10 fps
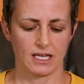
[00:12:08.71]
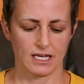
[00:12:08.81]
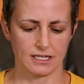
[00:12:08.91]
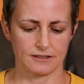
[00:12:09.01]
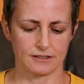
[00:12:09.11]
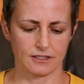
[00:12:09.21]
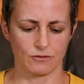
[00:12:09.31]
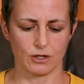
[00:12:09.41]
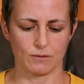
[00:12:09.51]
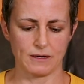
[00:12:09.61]
And
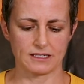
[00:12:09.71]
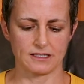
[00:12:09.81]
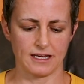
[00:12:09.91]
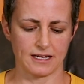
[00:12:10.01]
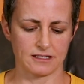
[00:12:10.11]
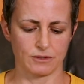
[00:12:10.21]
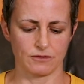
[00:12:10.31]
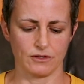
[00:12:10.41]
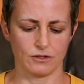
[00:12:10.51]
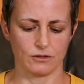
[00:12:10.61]
if we go back to the
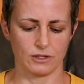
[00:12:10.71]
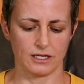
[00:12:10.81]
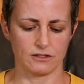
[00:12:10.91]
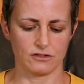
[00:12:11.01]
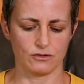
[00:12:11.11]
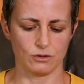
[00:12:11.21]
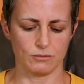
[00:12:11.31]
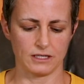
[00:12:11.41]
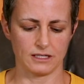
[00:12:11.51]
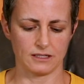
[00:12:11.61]
azimuth view and
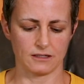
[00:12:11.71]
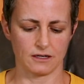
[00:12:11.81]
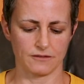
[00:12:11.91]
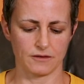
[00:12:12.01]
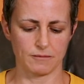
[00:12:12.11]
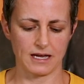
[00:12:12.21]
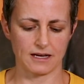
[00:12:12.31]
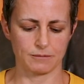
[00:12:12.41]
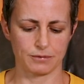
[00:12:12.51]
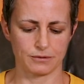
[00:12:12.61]
zoom in on the
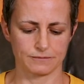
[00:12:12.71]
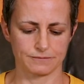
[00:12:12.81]
map,